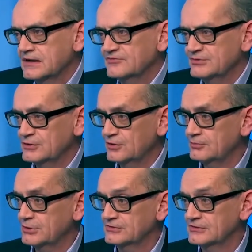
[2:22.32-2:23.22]
has been all
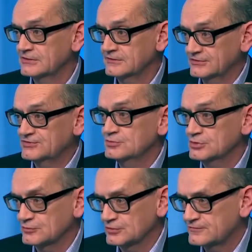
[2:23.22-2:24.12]
about the
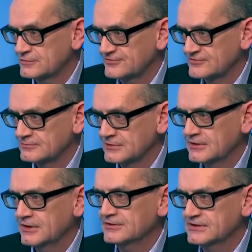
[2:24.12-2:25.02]
human workforce,
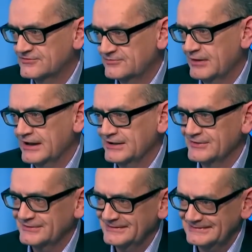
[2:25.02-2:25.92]
how to
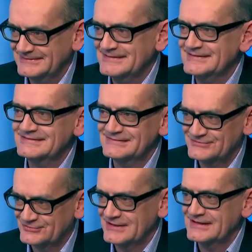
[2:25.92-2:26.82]
inspire and lead
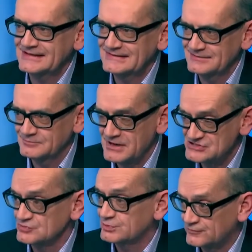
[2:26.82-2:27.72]
and train and
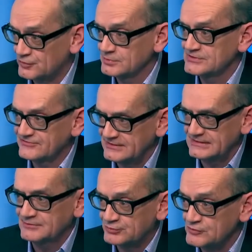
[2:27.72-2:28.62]
measure performance
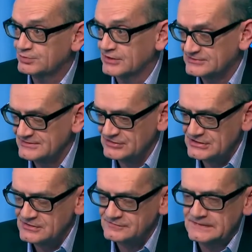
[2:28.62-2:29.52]
and improve
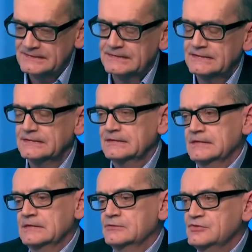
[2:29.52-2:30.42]
productivity of,
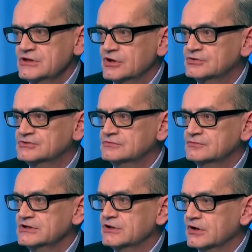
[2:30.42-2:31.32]
we now
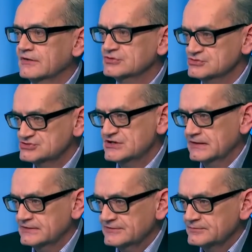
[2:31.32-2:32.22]
have a new
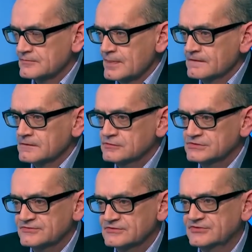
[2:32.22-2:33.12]
challenge,
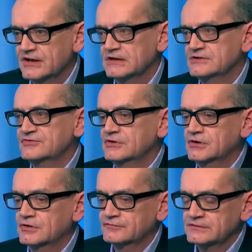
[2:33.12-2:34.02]
which is the challenge
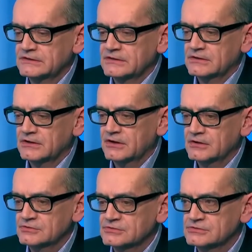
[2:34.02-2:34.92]
of
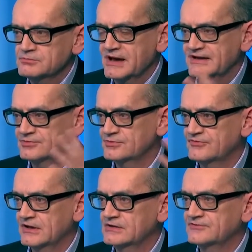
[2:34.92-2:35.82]
how management
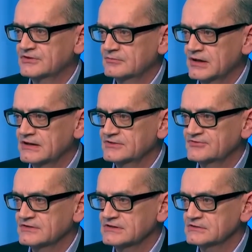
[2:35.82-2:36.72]
science can
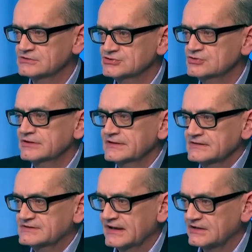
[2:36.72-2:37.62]
manage the newly
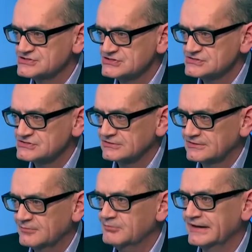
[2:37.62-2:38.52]
intelligent
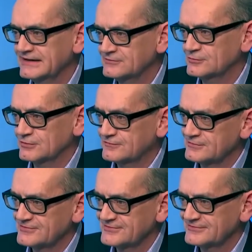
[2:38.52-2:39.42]
combined
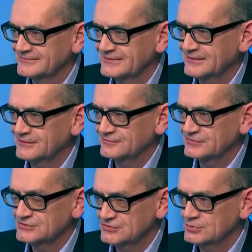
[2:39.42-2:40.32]
workforce of
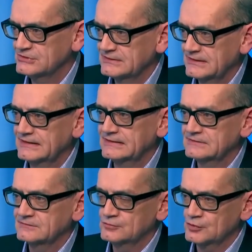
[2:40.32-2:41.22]
human
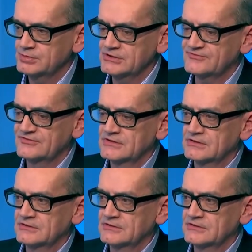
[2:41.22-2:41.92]
and robots.